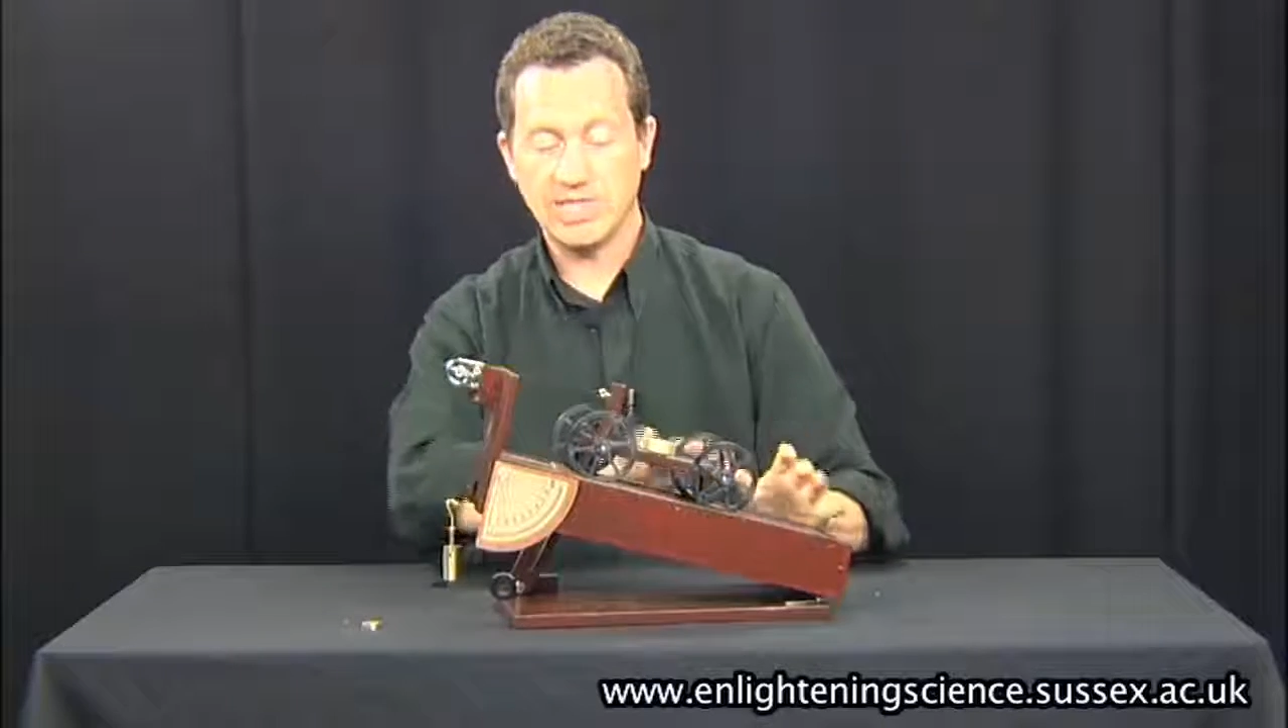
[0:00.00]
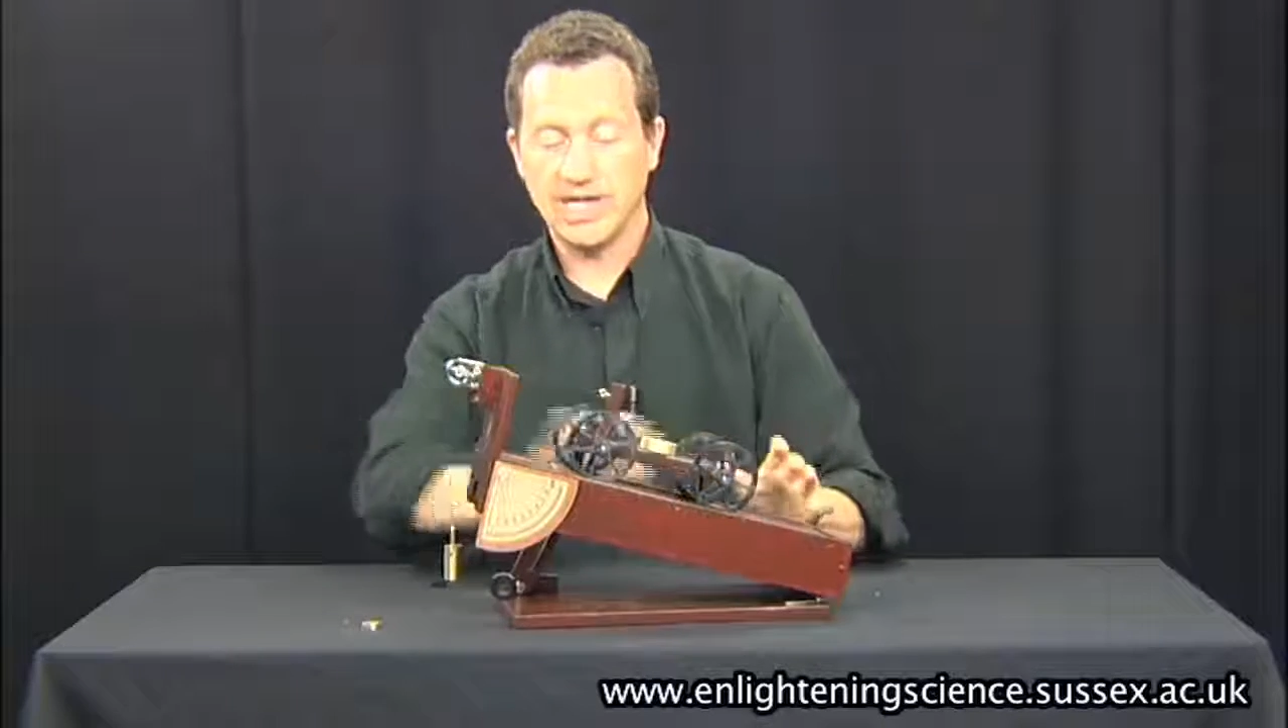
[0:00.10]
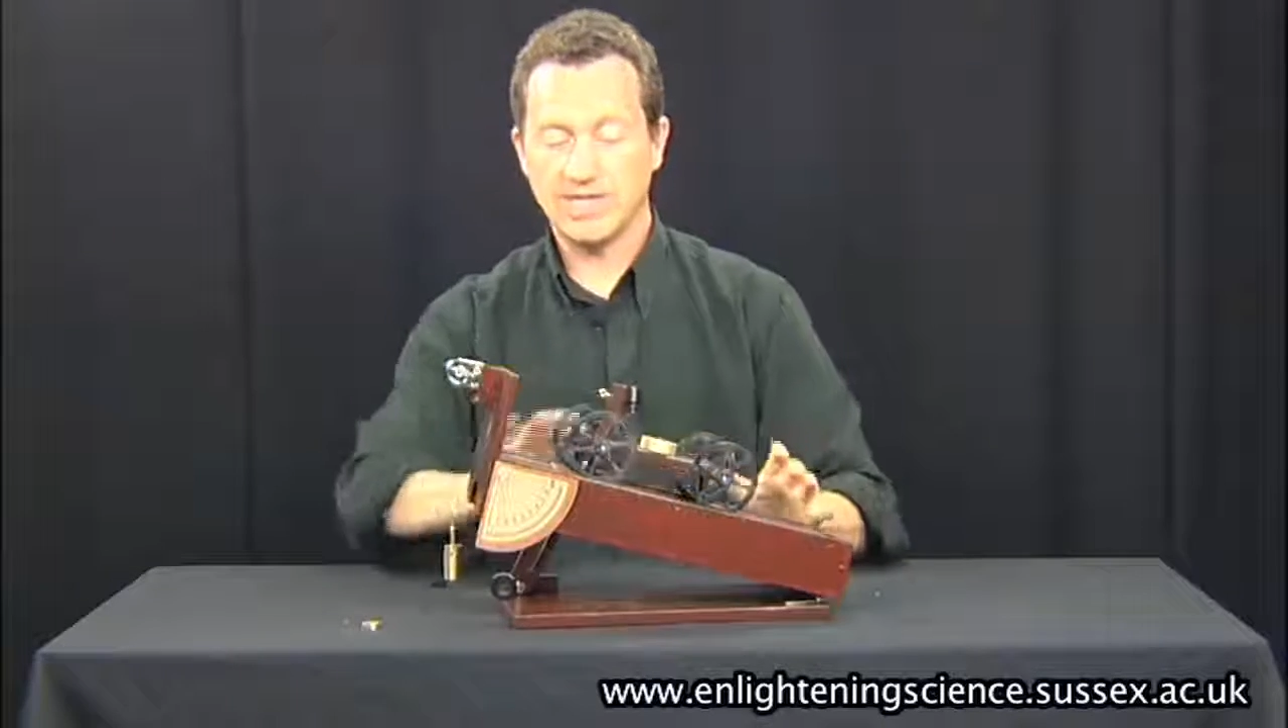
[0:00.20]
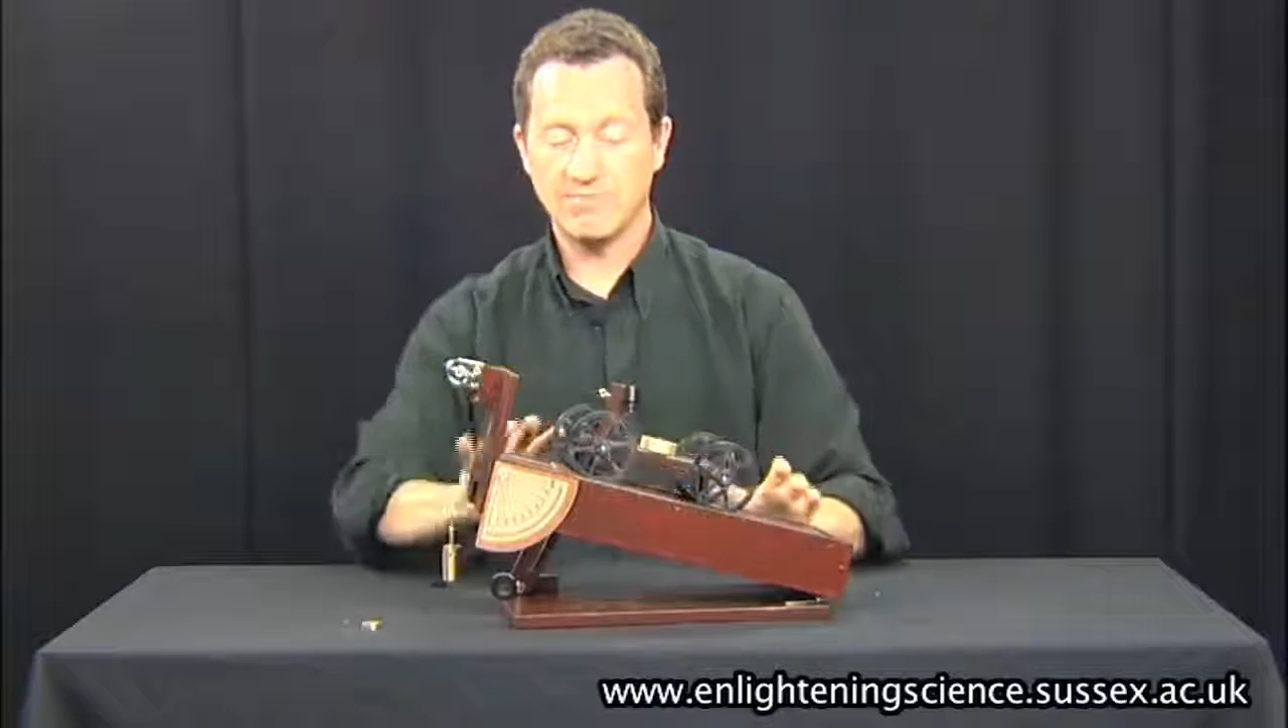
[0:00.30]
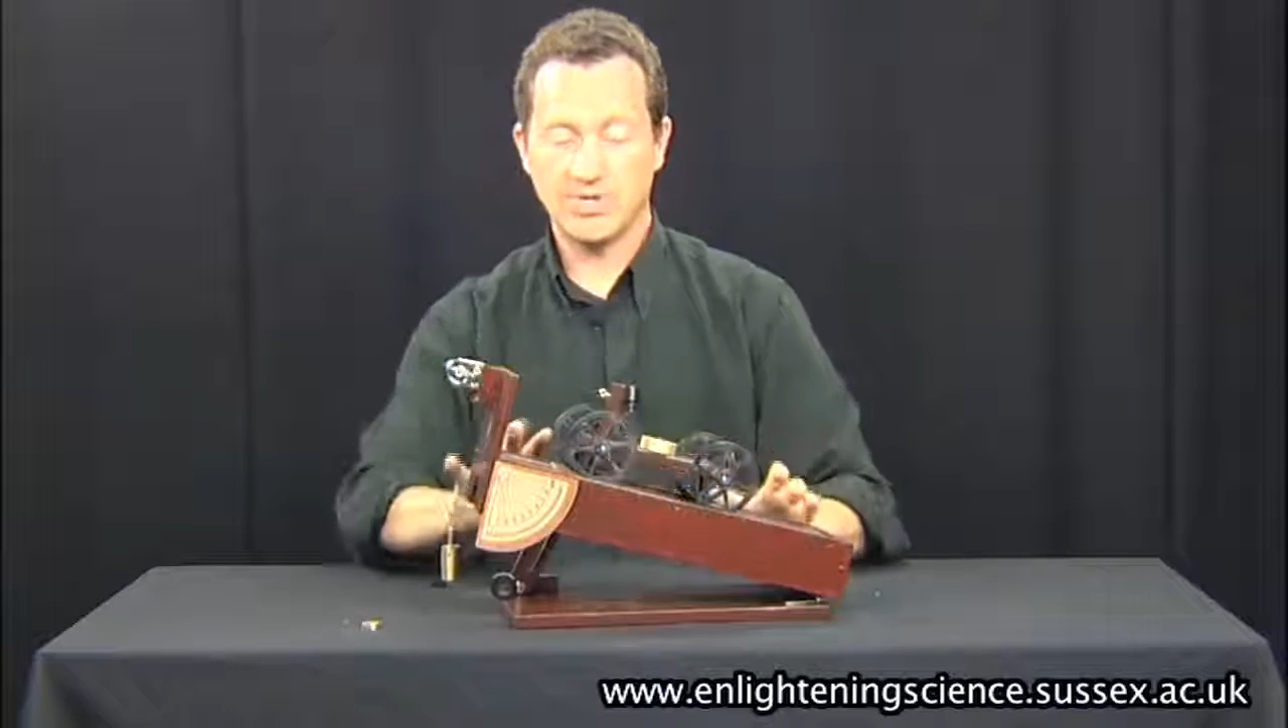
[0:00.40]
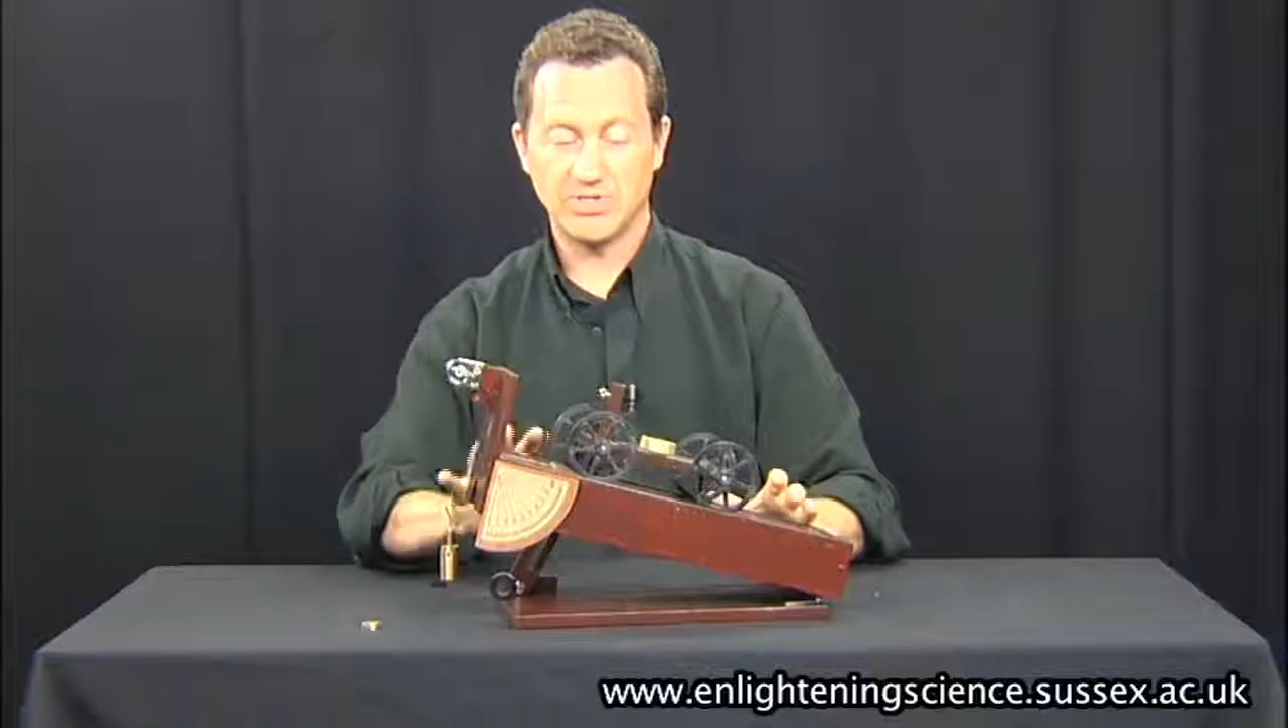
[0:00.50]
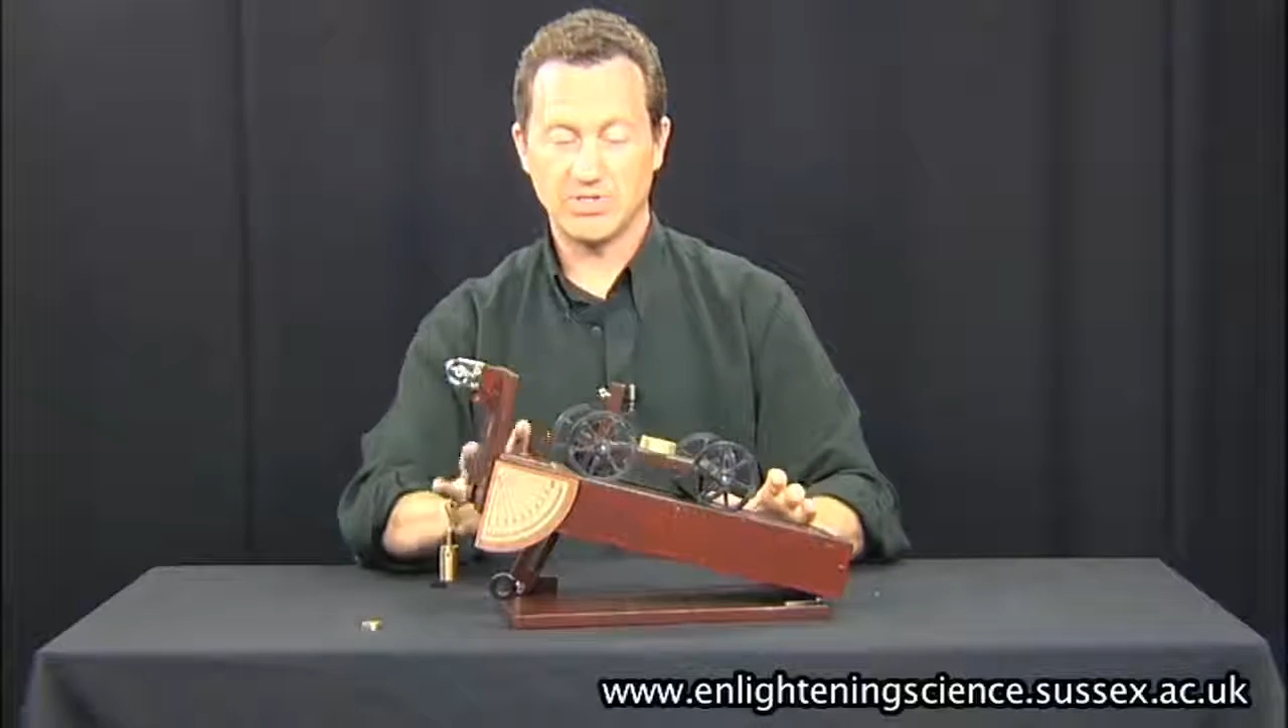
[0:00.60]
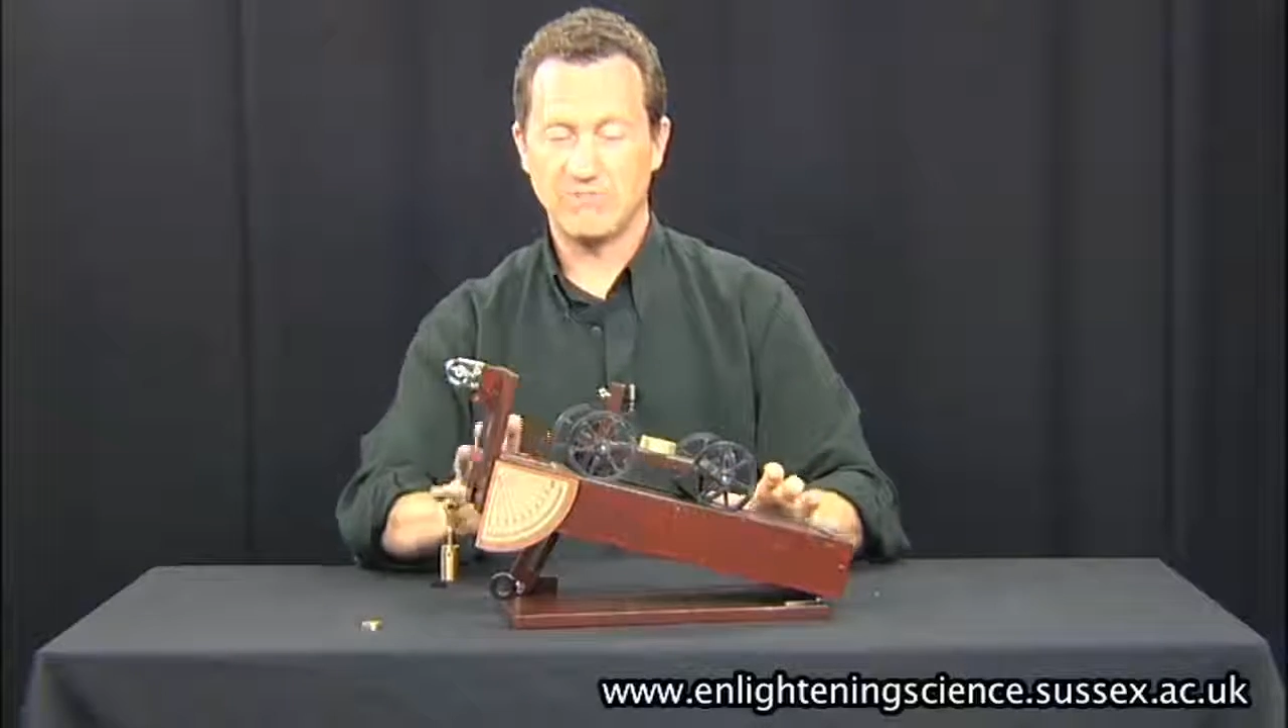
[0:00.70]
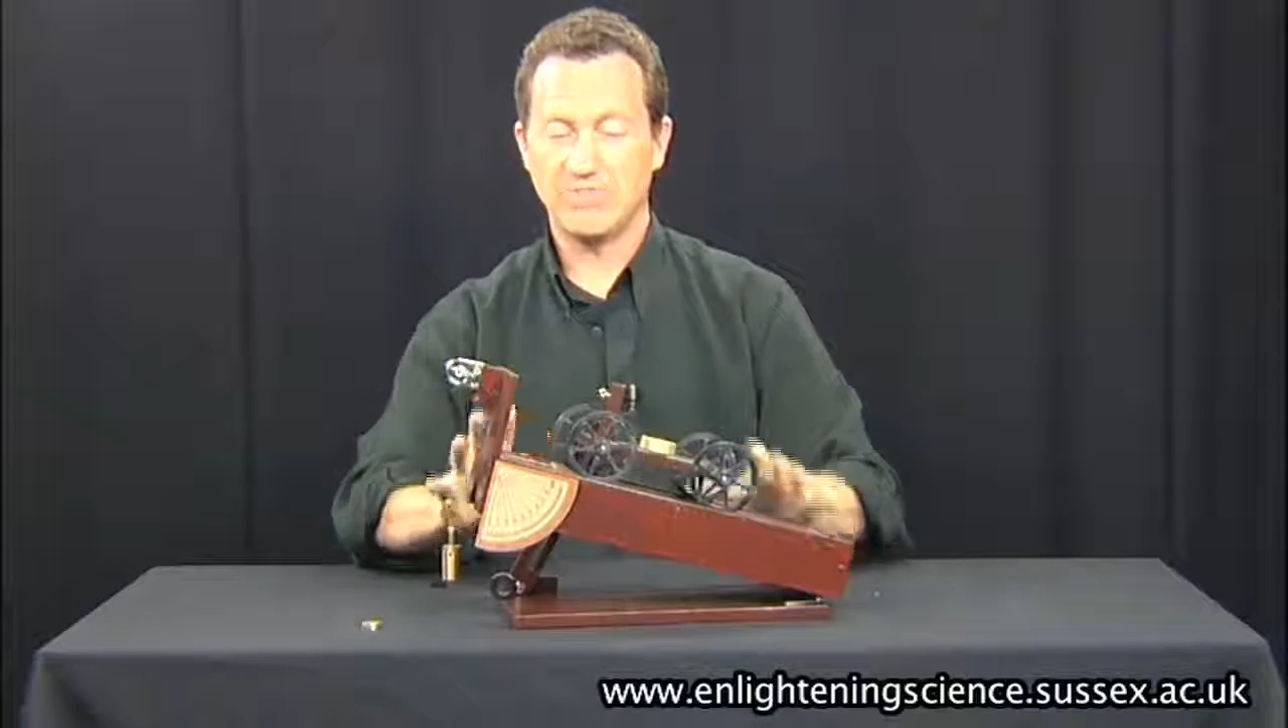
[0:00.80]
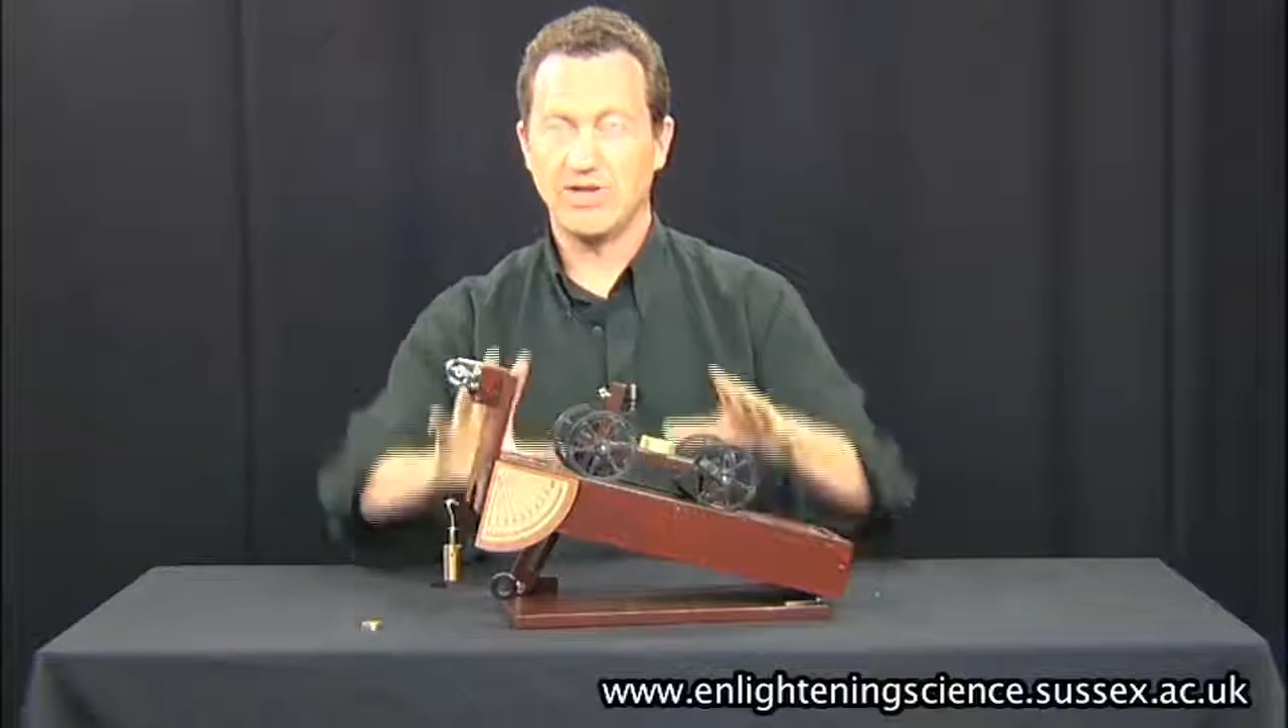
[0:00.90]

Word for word: like a model of,